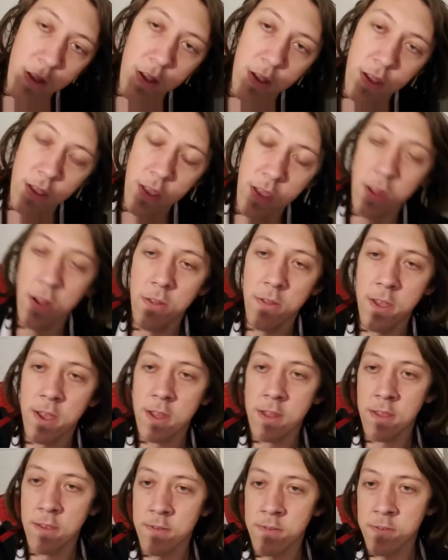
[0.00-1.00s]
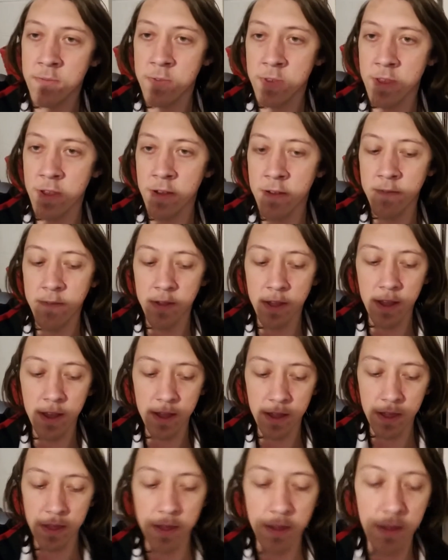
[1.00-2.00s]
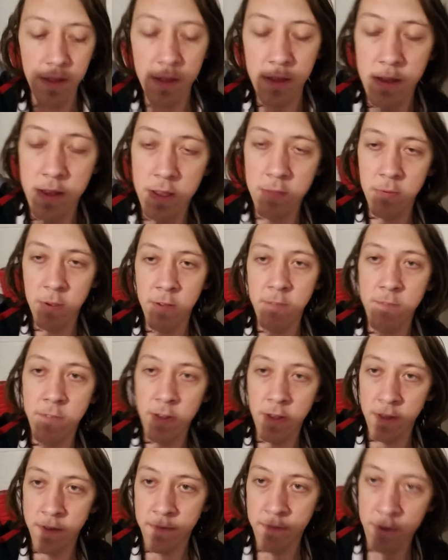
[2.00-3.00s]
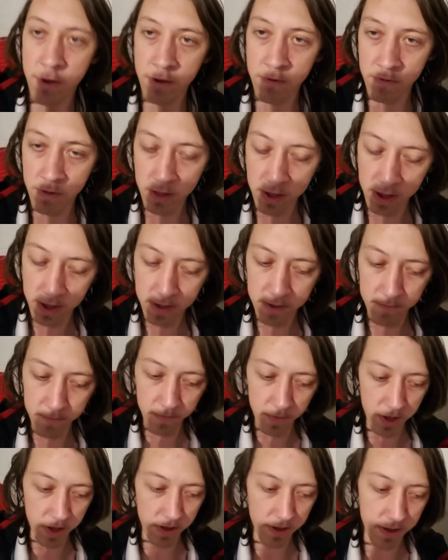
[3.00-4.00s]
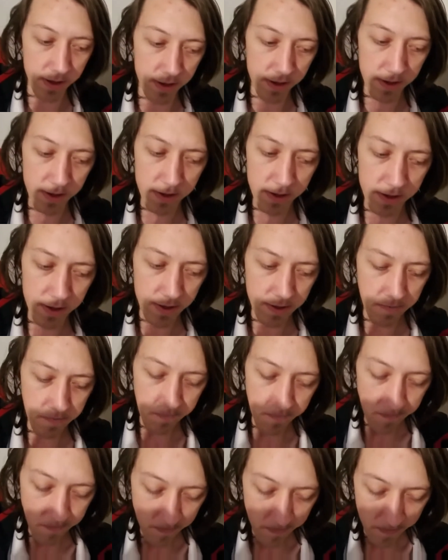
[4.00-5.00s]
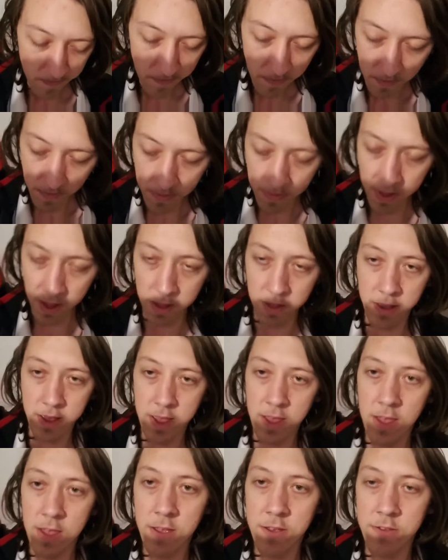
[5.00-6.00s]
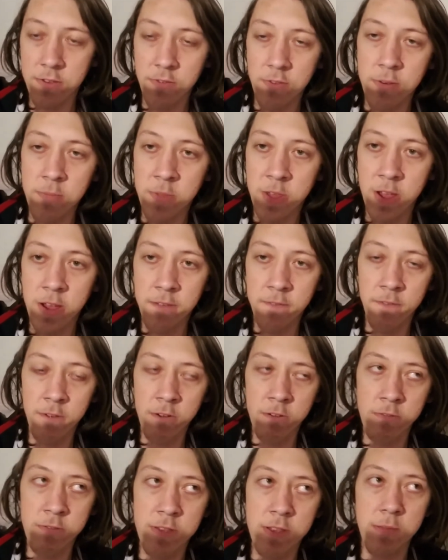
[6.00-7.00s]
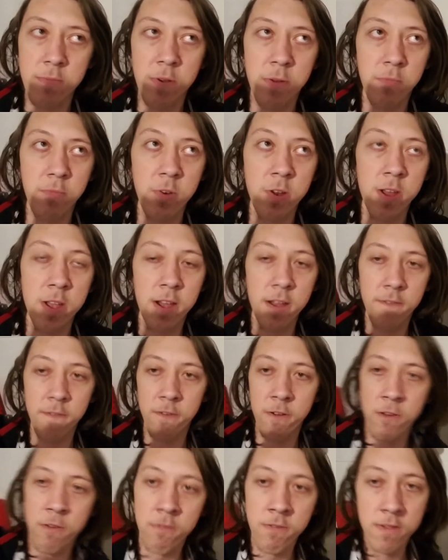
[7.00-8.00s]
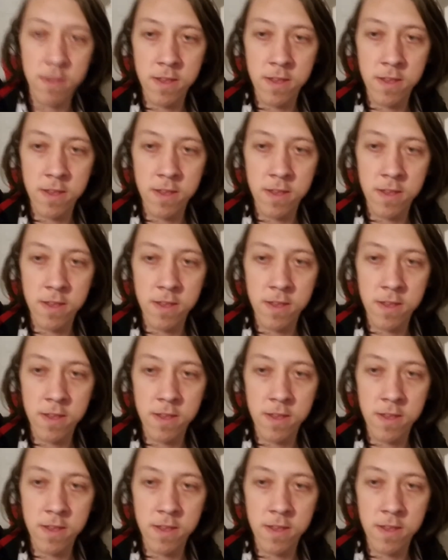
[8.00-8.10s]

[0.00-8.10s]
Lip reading: they can do some stuff, and they can see that fairly frequently. Not like extremely high frequency, but pretty high frequency